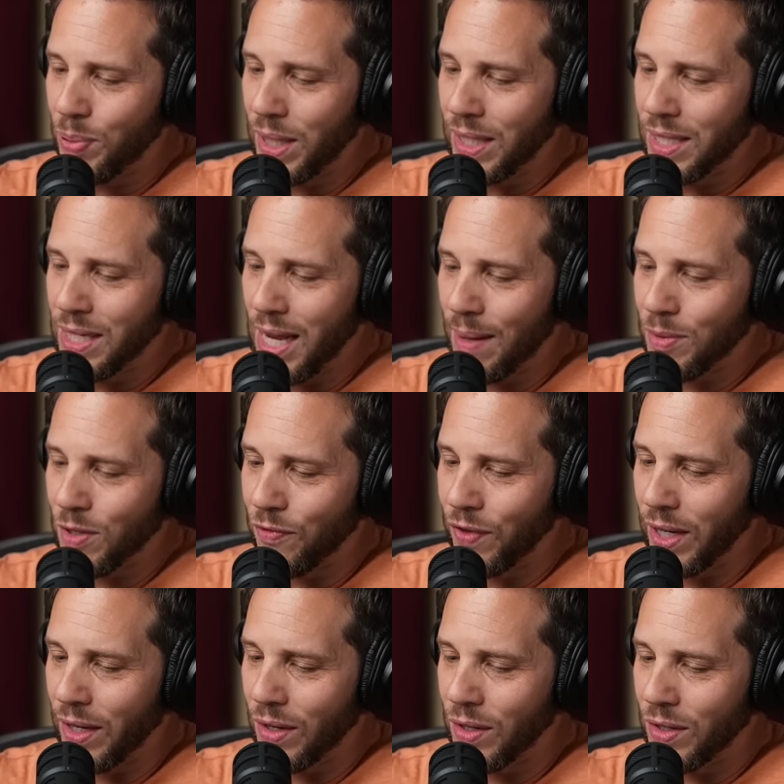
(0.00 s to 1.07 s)
Pete snaps the
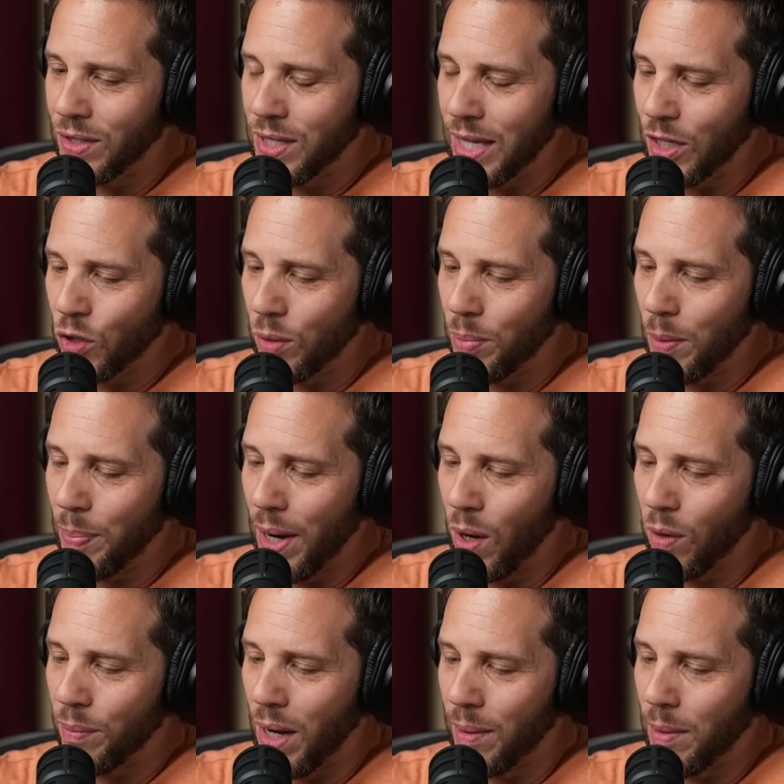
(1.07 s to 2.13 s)
fingers. They triple
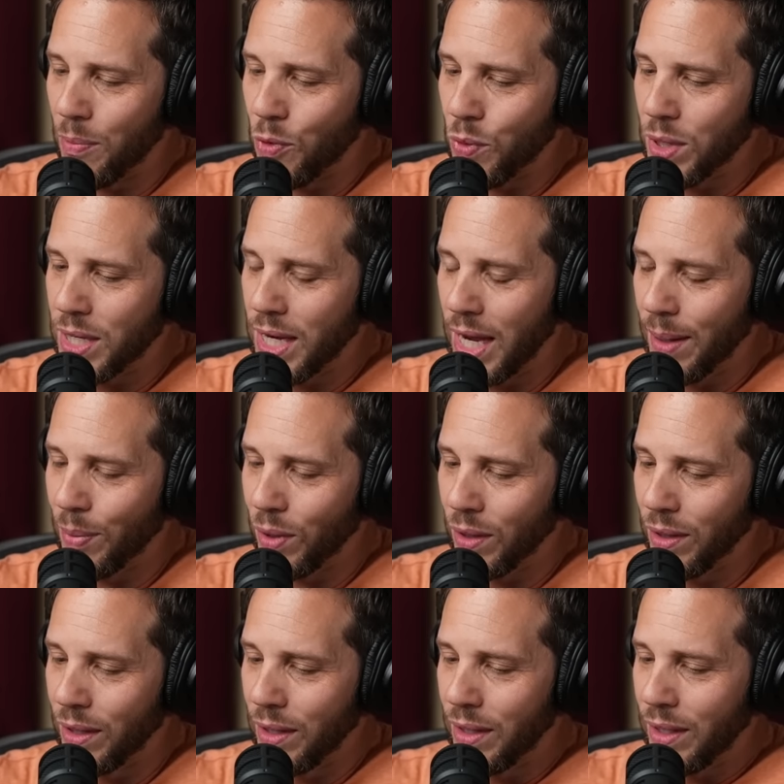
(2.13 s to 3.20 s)
powerbomb him through the
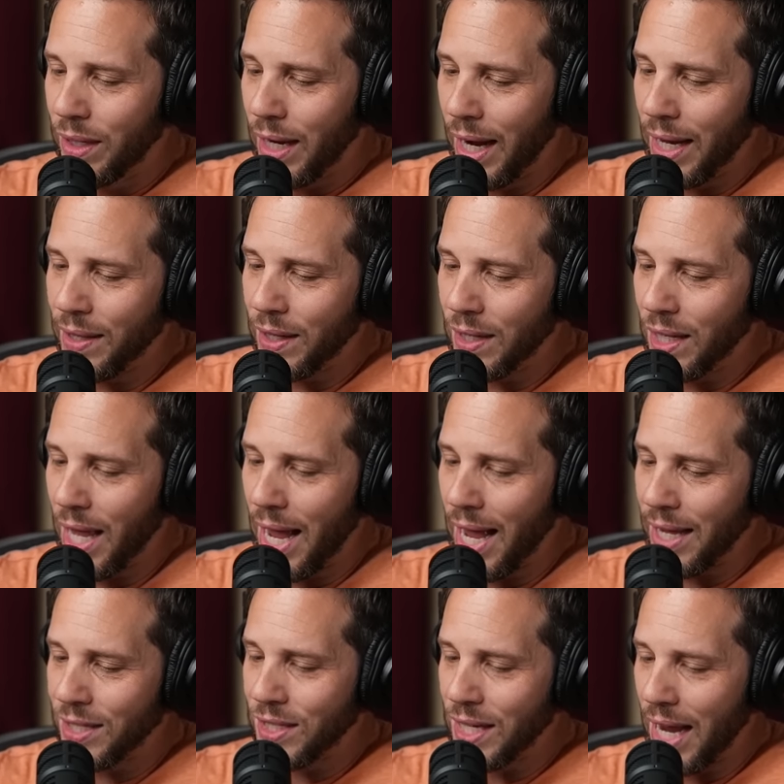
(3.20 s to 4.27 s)
table and the
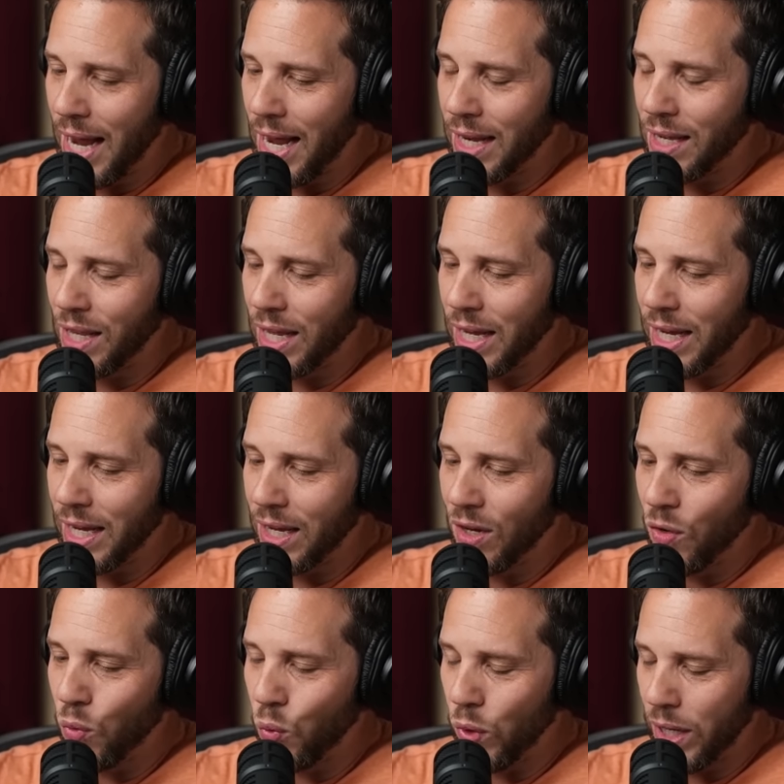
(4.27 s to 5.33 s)
glass, and
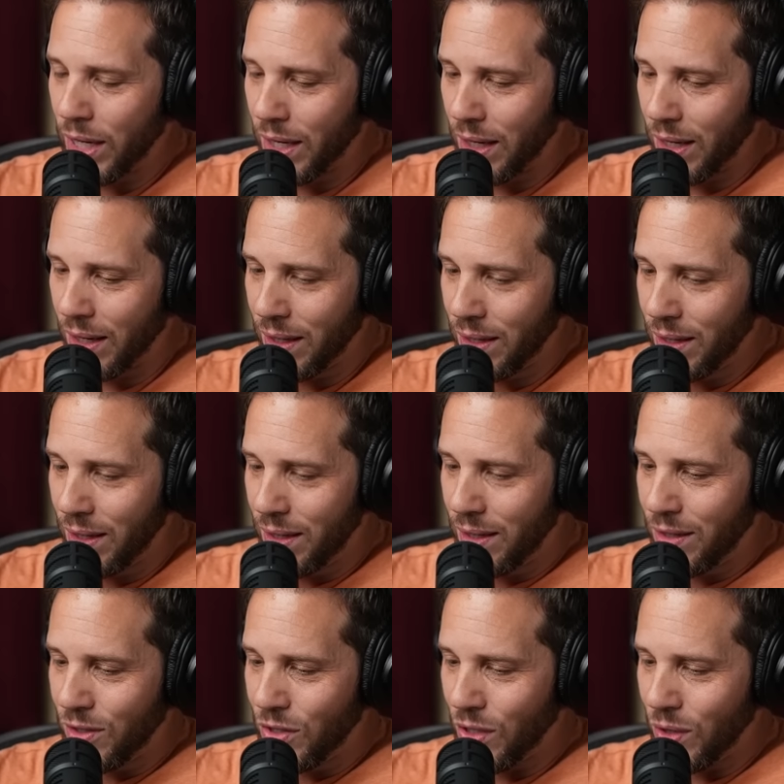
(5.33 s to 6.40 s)
they win.
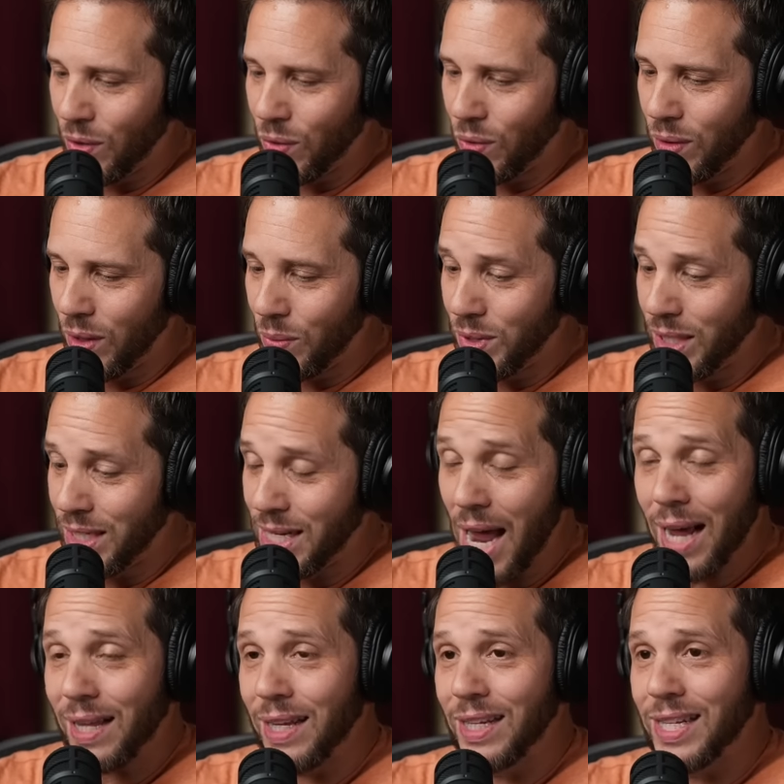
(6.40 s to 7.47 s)
So it was
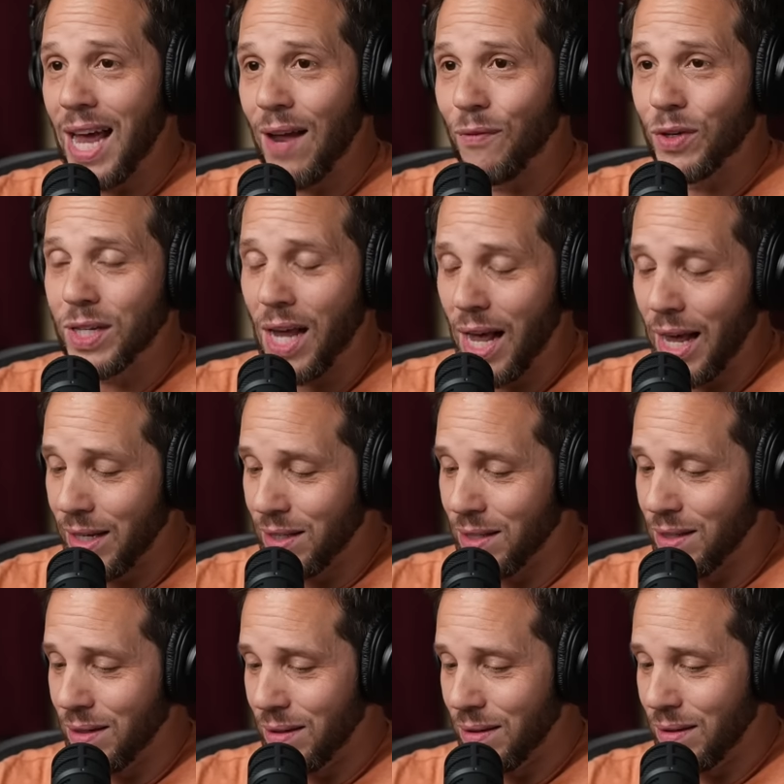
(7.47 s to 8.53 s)
exactly as
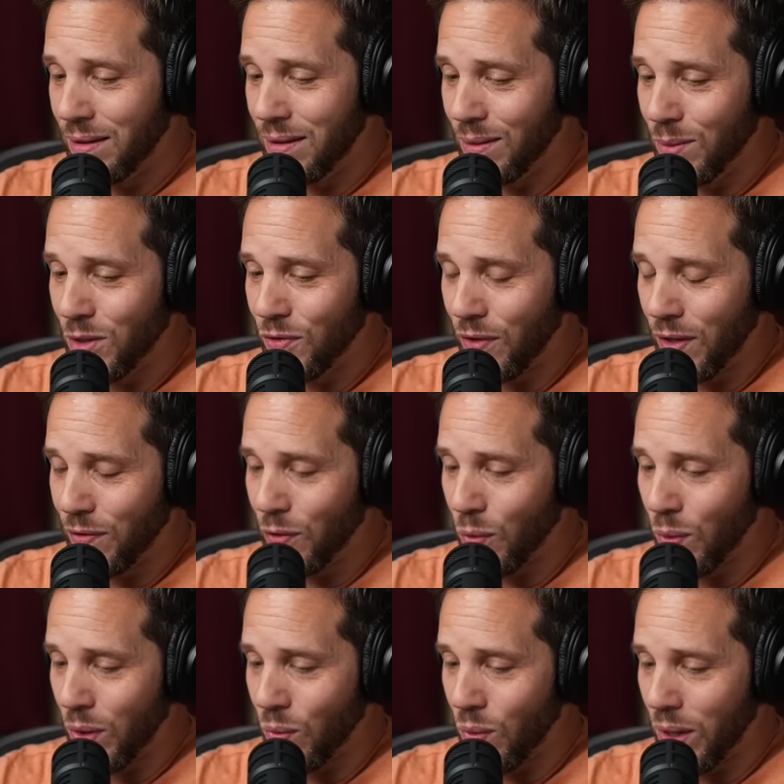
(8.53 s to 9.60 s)
advertised. It was fun
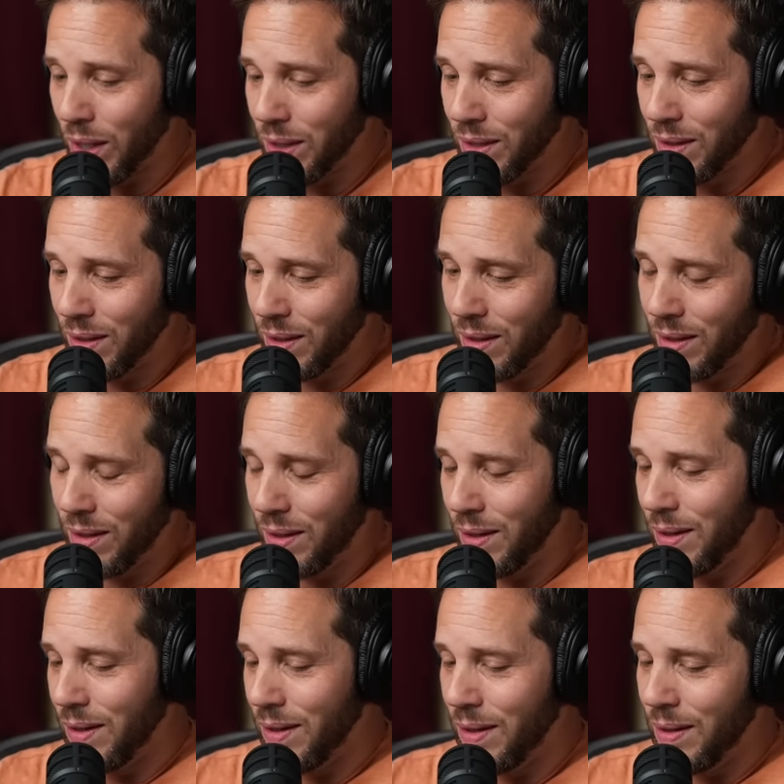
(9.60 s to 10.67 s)
for what it was.
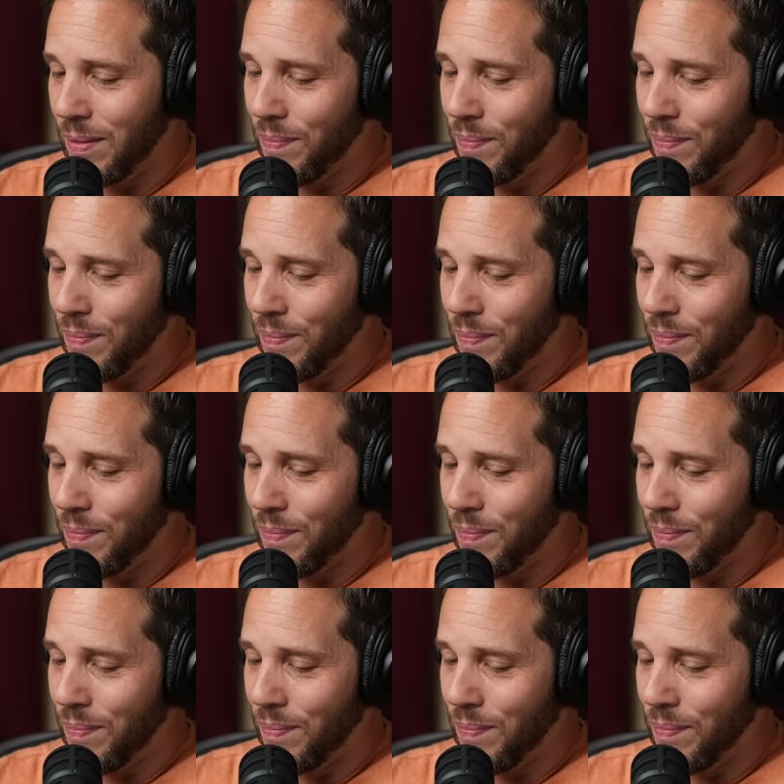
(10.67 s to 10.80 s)
Mm-hmm.